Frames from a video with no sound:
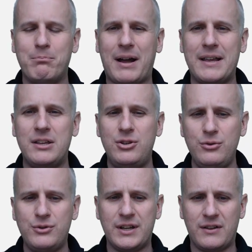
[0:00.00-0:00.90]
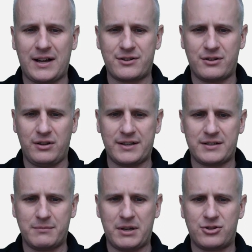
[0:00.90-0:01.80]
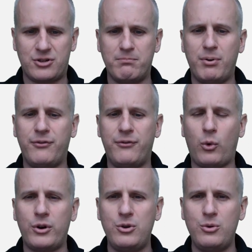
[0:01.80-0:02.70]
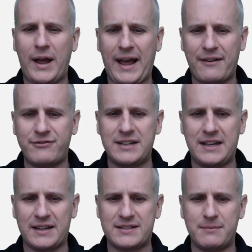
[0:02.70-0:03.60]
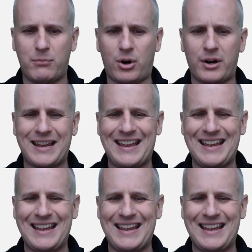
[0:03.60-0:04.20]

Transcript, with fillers: by using logical estimation before you have to guess and mark